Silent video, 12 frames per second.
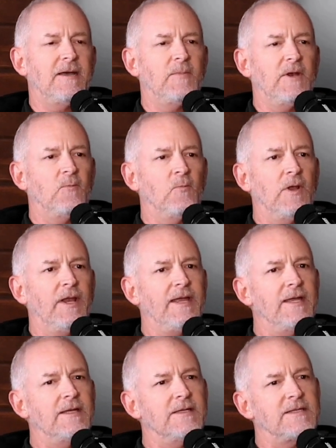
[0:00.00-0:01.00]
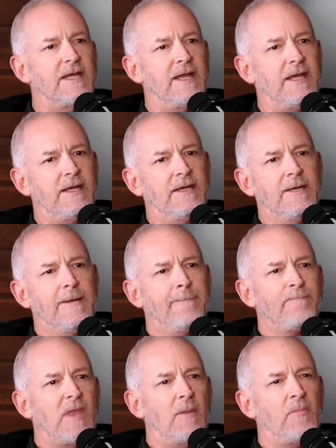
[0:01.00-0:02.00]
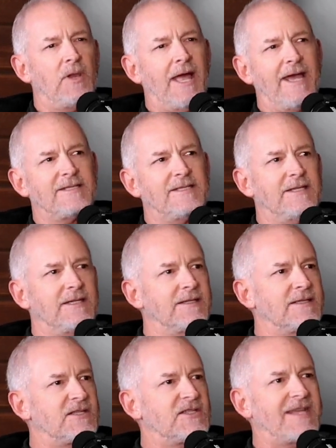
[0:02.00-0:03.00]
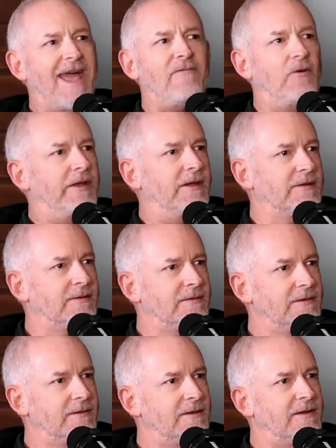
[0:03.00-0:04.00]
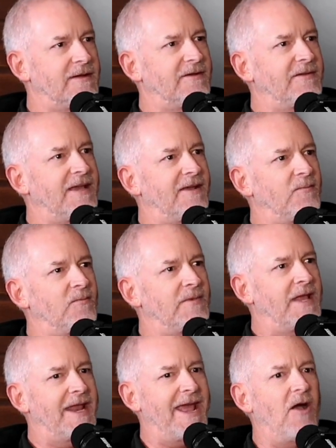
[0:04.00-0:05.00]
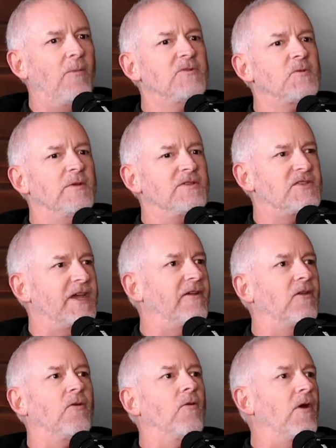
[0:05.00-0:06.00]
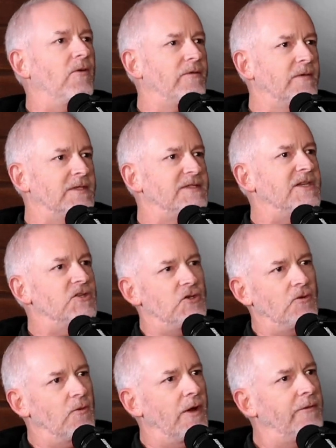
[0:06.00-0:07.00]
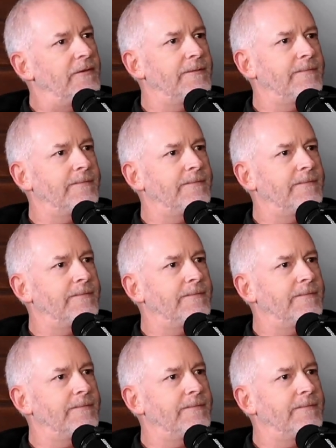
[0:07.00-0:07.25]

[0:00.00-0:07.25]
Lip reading: But it really is a plastic scaffolding that helps with cellular growth and tissue growth.